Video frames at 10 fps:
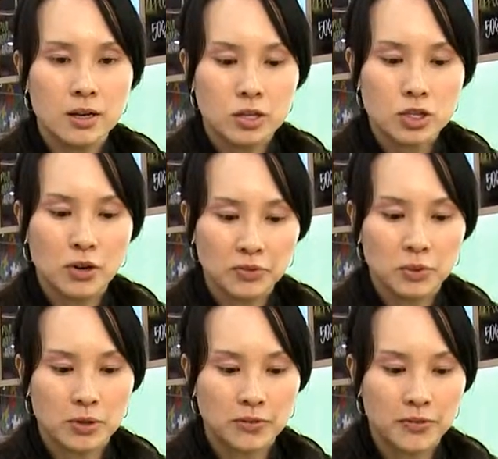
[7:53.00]
soft
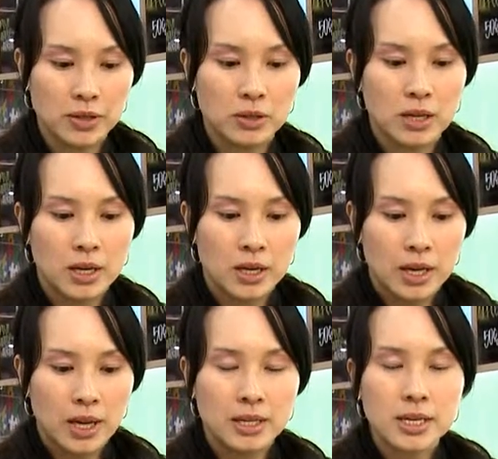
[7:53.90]
to the feel.
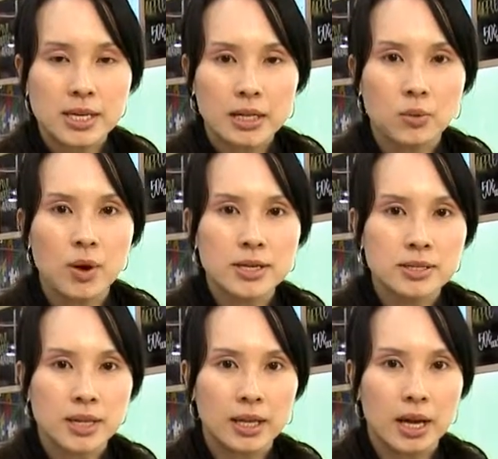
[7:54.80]
And these are the
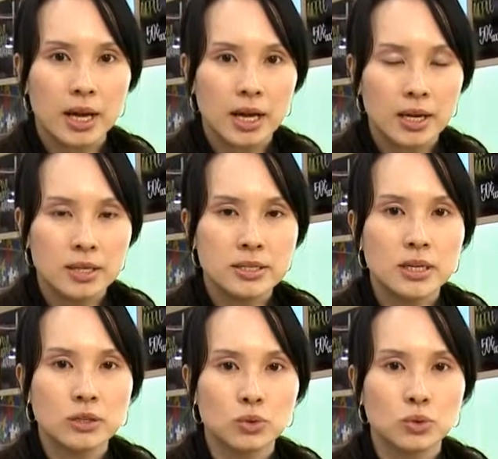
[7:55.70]
ones that are
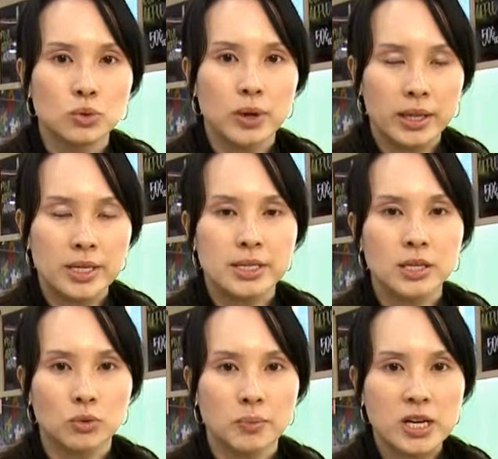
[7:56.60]
easier to do and
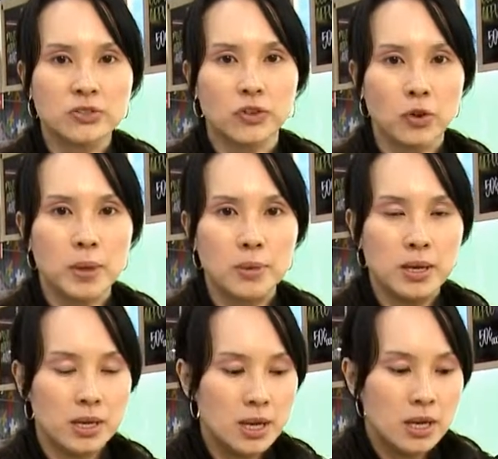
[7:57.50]
easier to mash for your
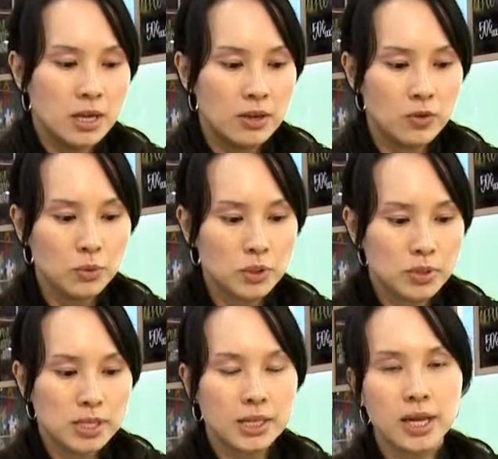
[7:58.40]
baby. If you were to
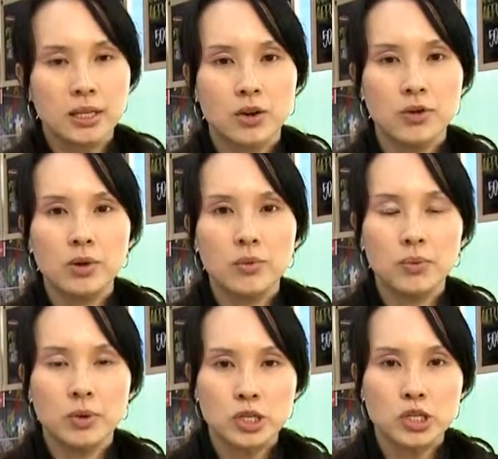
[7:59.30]
select the green
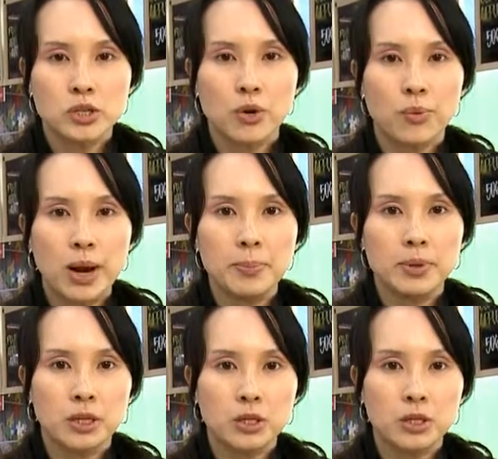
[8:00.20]
one, which is not ripe, the